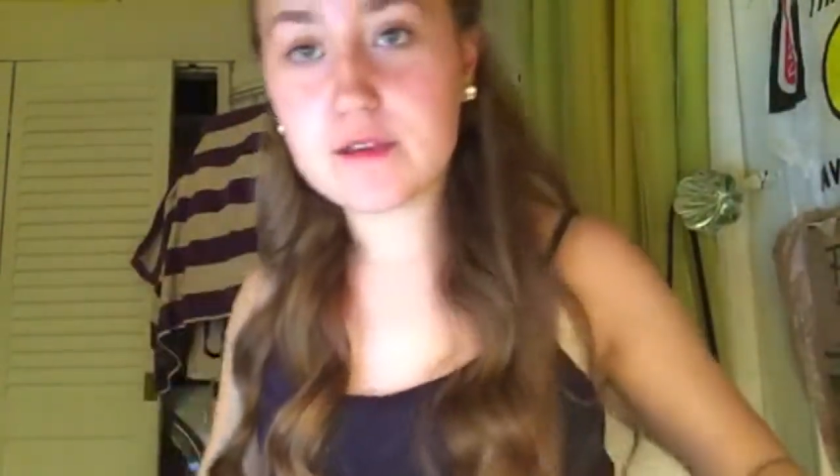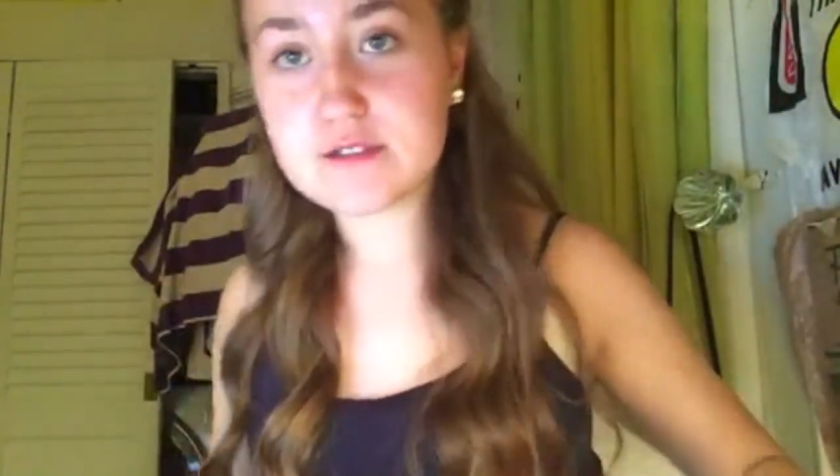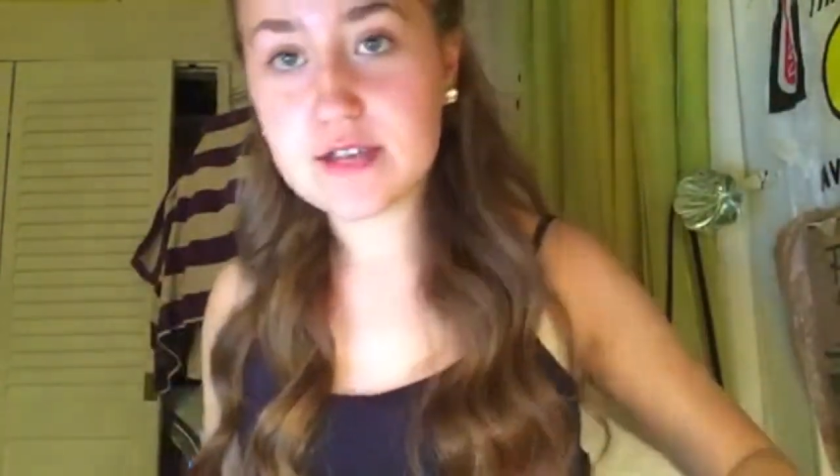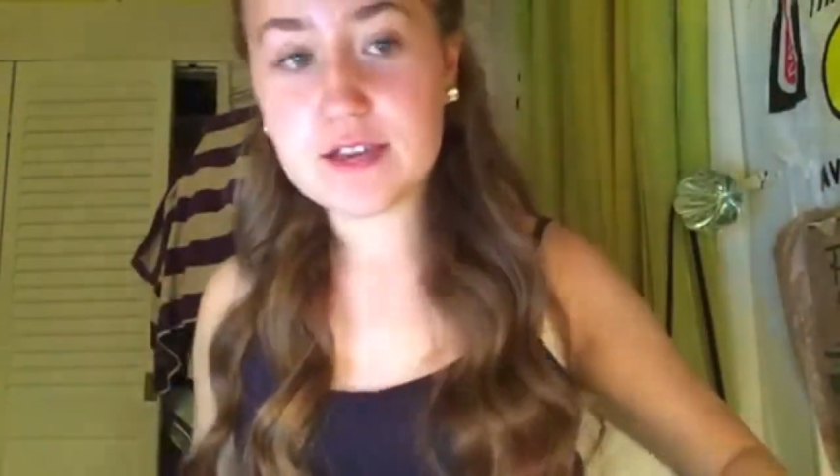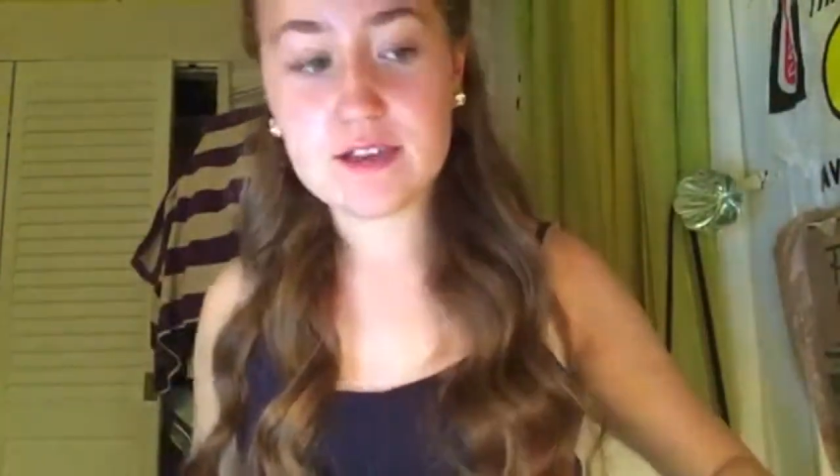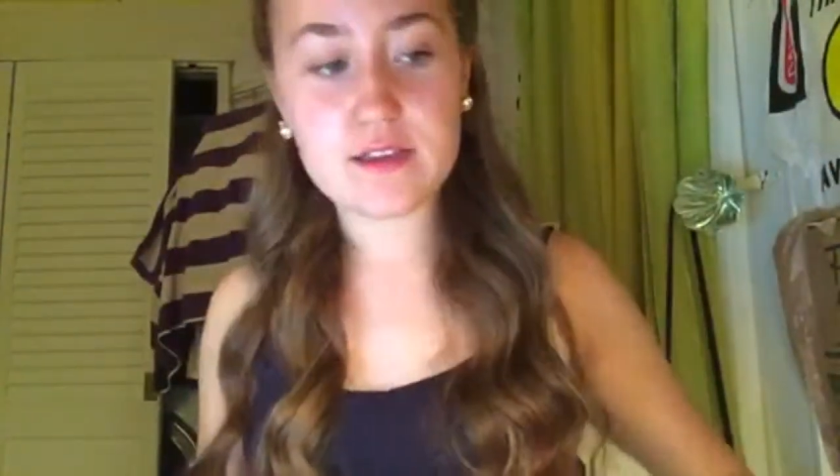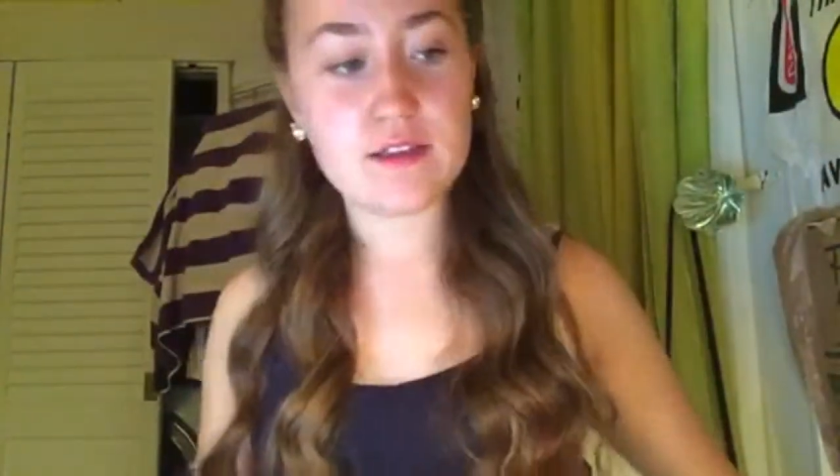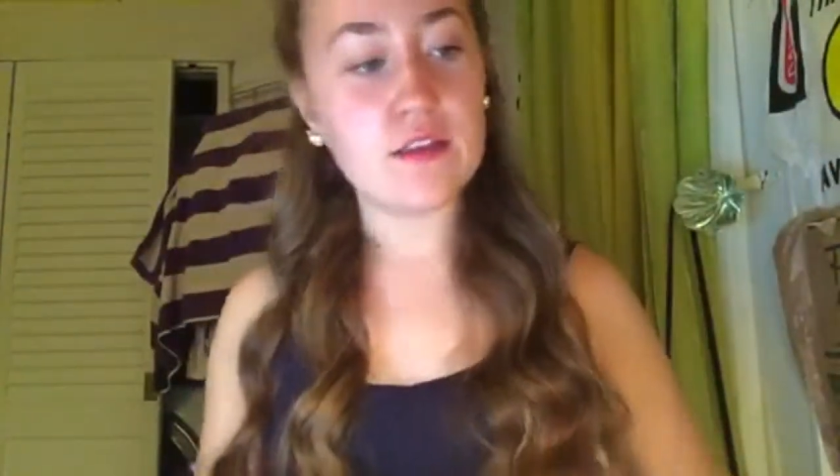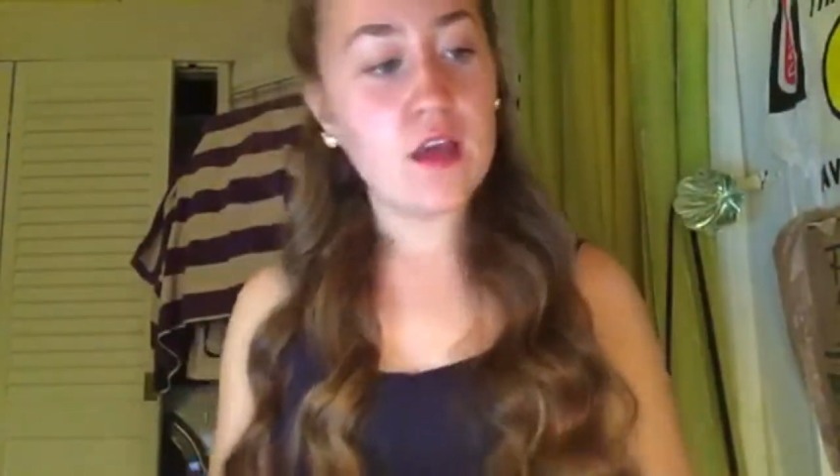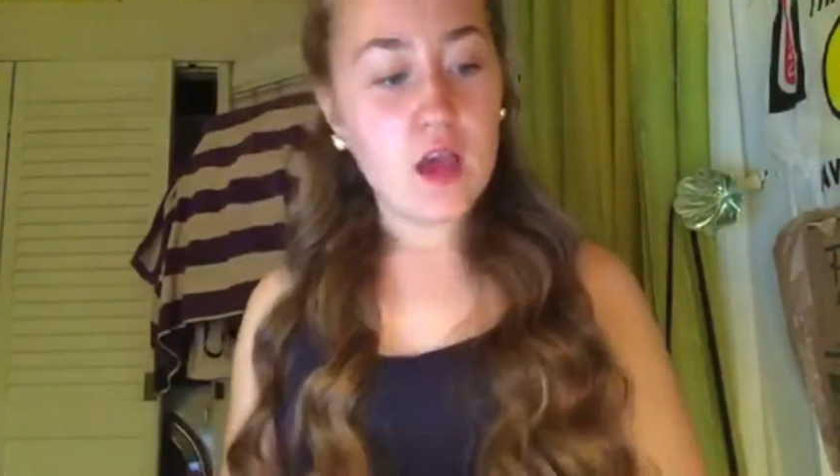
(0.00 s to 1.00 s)
music,
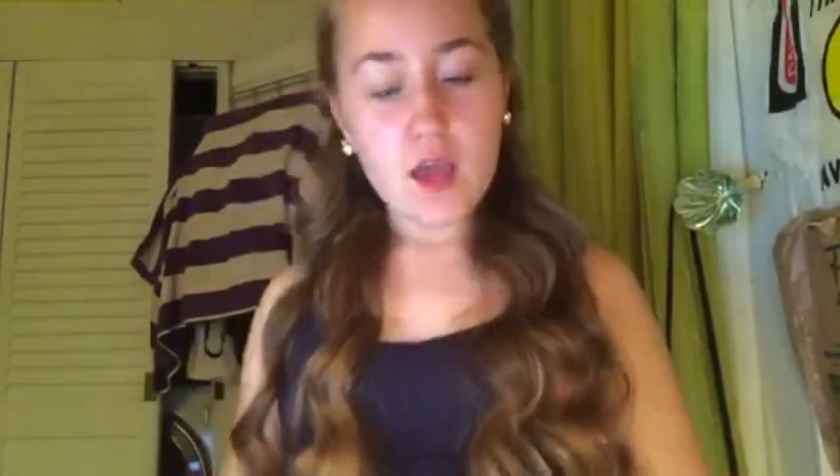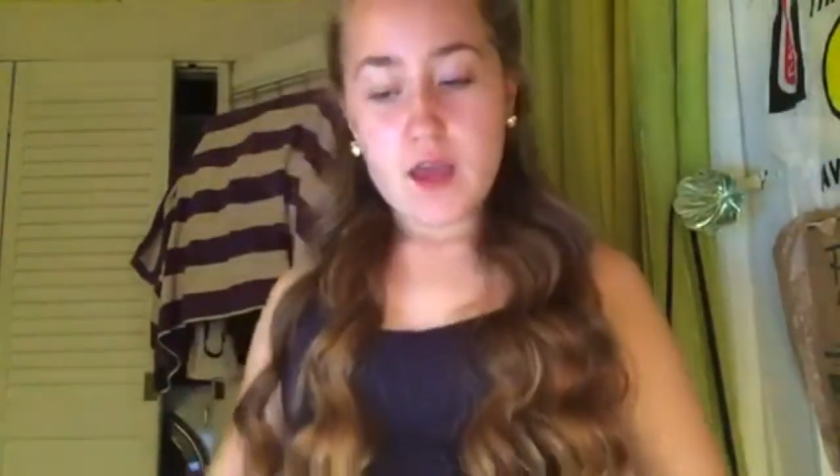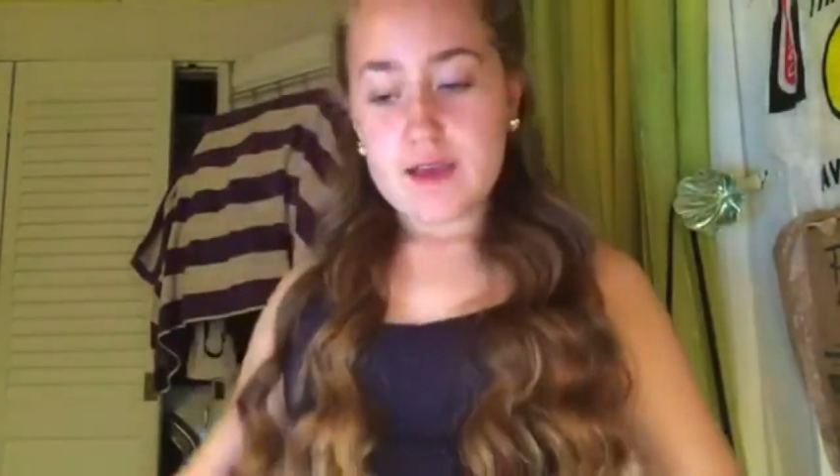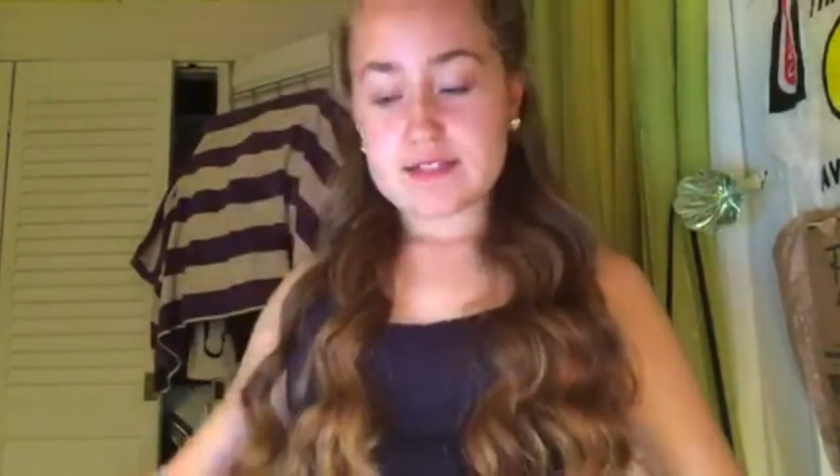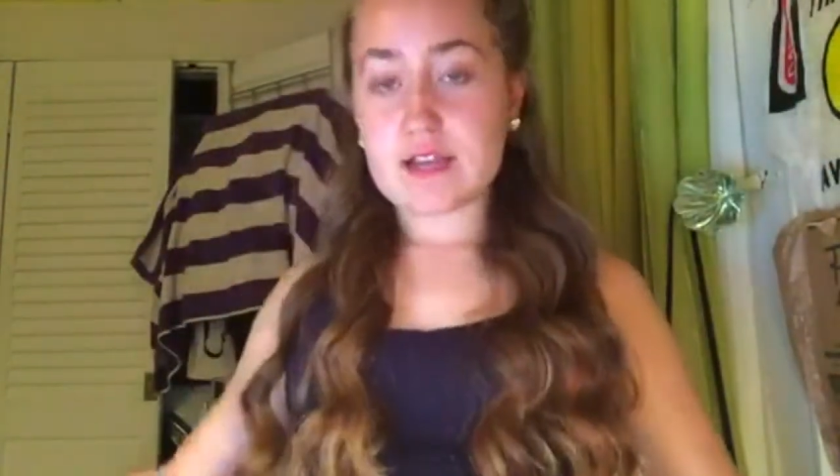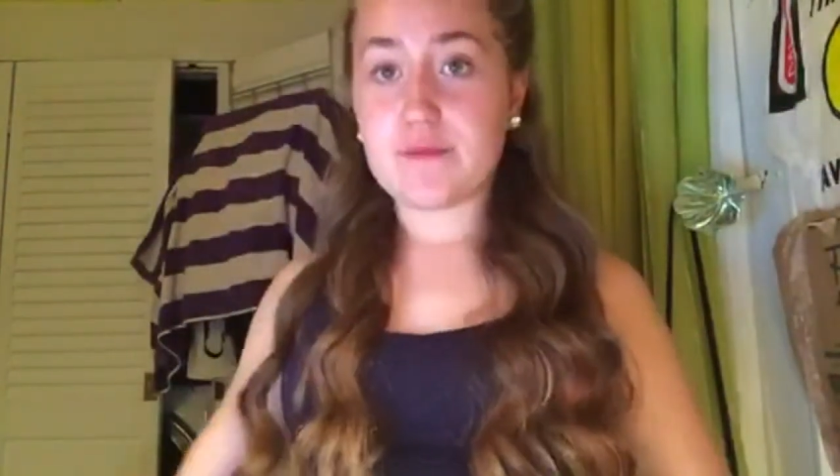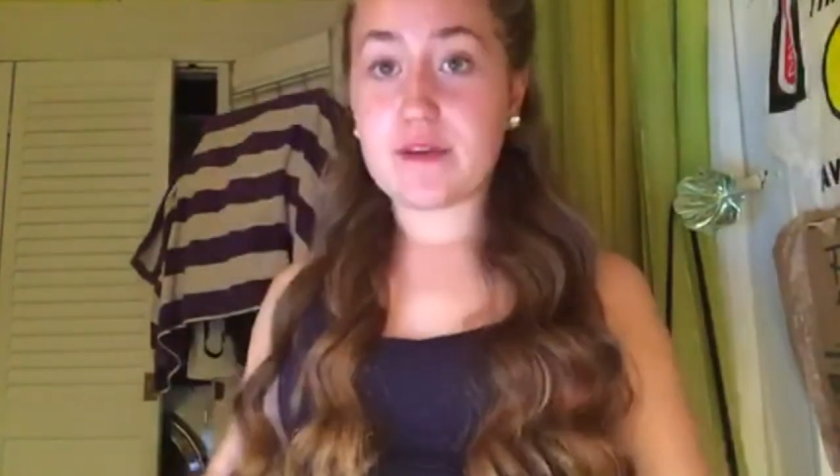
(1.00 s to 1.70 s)
and it's gonna